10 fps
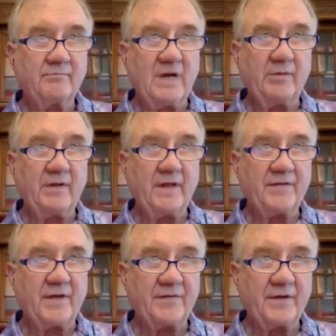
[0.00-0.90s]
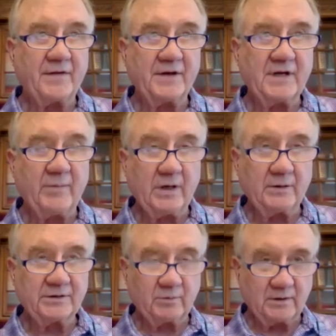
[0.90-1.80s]
Maybe they thought that the
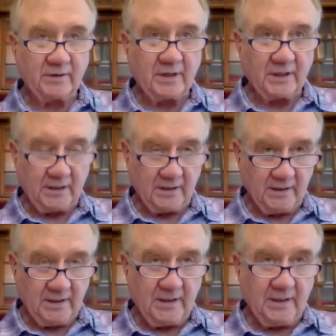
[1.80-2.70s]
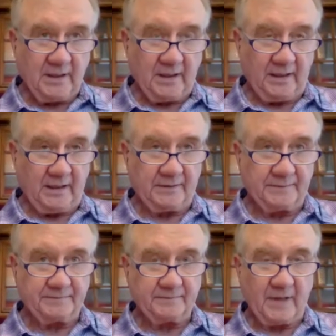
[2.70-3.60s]
demos were going
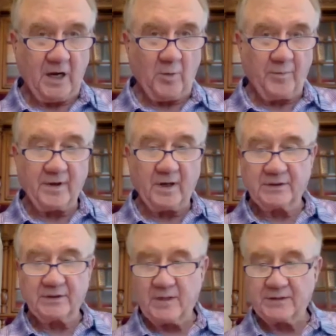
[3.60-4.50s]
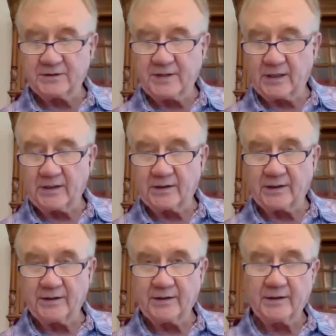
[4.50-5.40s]
to help them as much as they
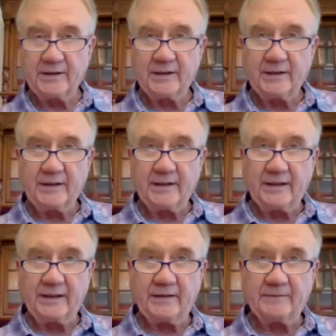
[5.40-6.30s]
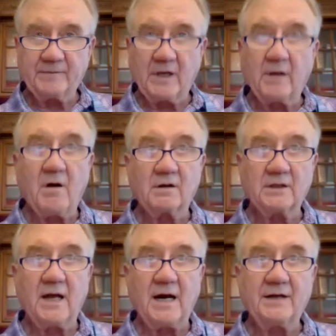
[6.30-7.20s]
could, along
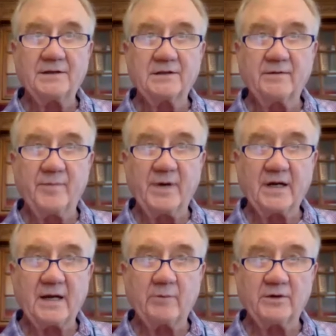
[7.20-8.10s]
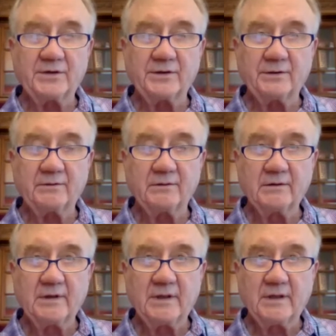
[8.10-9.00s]
the lines of being able to
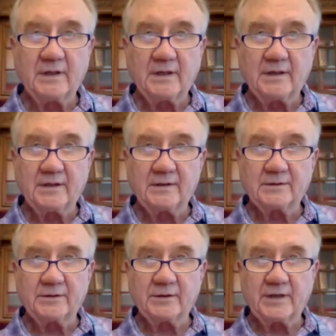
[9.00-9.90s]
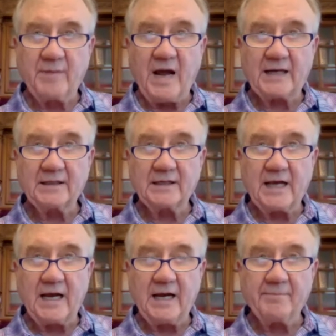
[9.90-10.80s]
get back in the
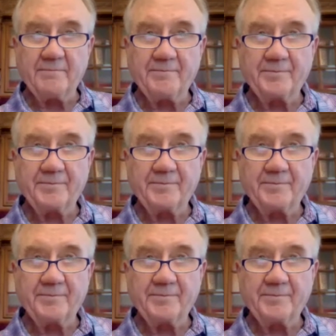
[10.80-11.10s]
game.